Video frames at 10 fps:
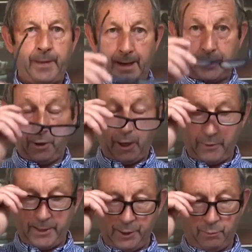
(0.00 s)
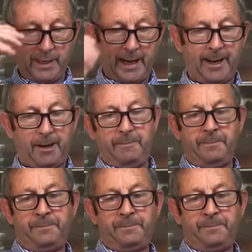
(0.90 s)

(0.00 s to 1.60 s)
I'll start with this one here.